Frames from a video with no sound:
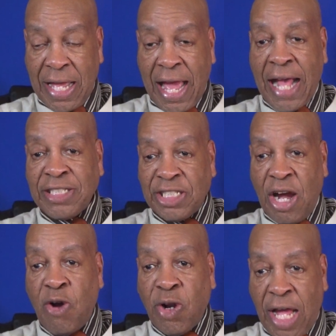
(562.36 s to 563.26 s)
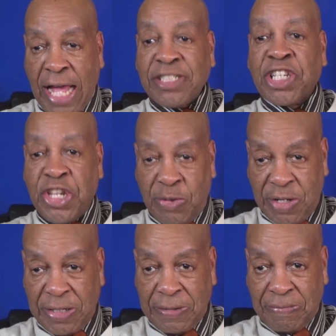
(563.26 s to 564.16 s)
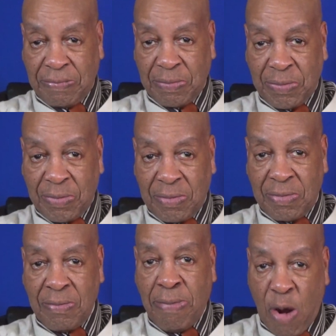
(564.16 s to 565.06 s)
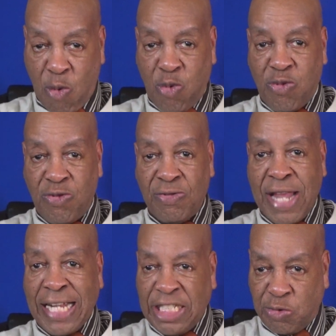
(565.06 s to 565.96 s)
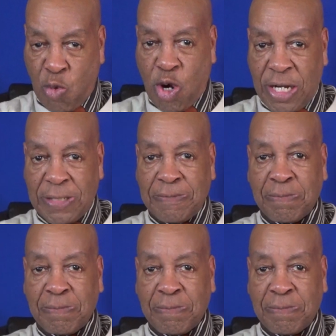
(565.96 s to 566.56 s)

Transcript: and stoned or executed. Both, not just one.